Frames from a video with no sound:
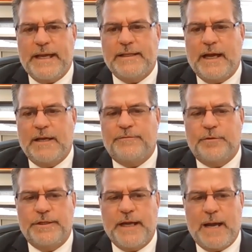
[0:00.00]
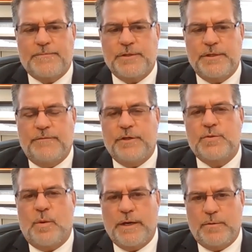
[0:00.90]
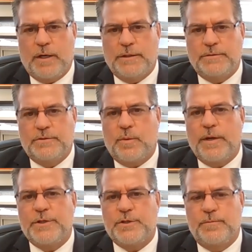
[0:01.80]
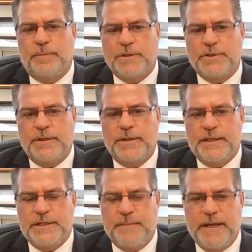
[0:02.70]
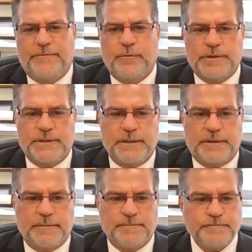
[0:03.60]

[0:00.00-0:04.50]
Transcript: deadline for adoption of the 21-22 budget is May 14th.